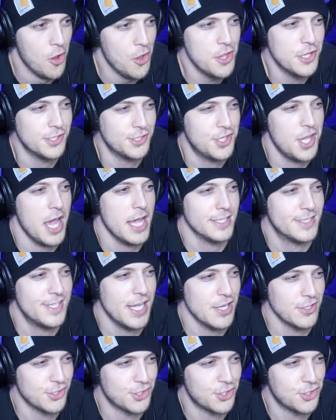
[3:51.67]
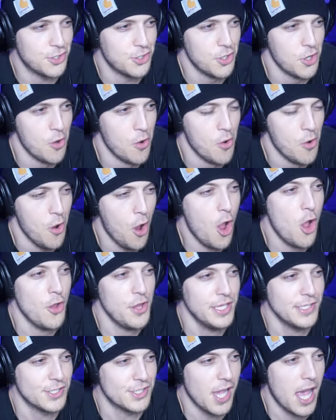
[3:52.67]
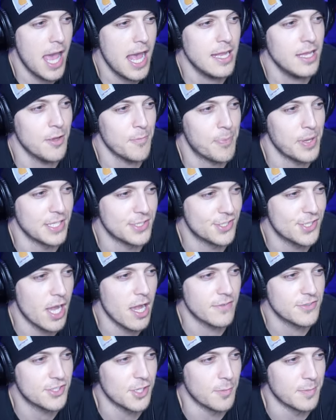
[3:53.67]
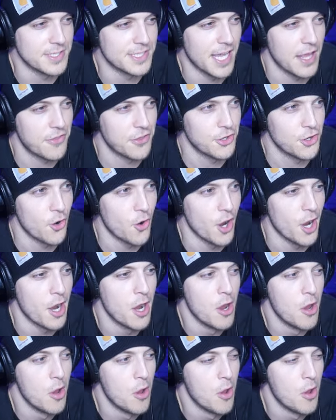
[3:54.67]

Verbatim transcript: This guy sounds- Stop it! Oh, he's hella pissed off someone's at the door.